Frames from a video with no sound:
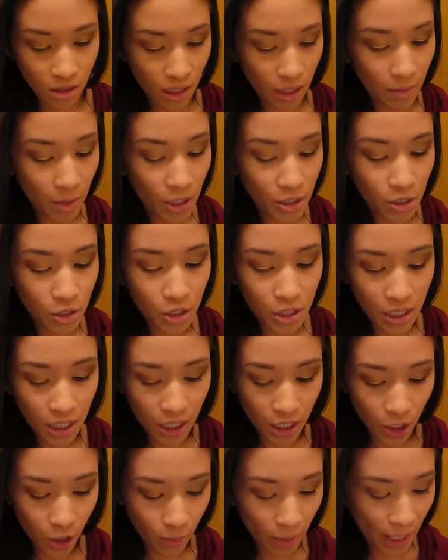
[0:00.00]
I'm also just
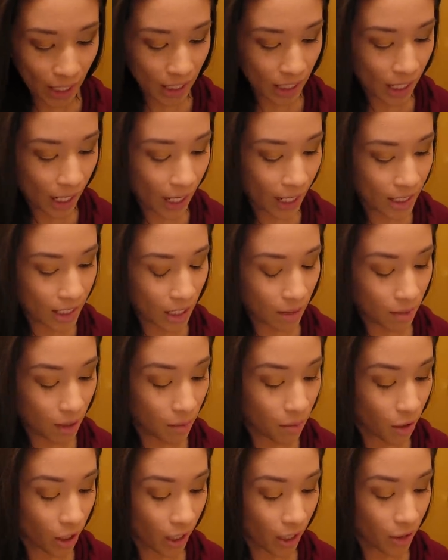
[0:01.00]
going to go back and highlight
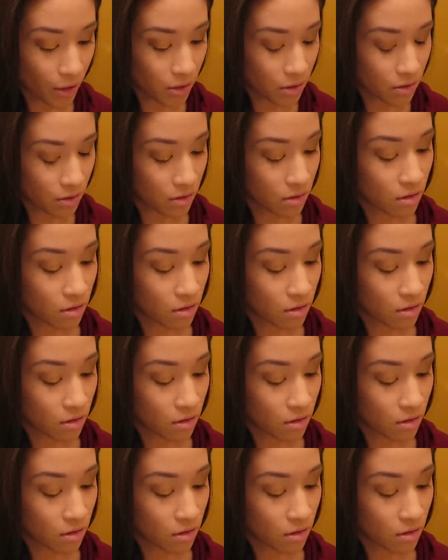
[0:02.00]
my brow.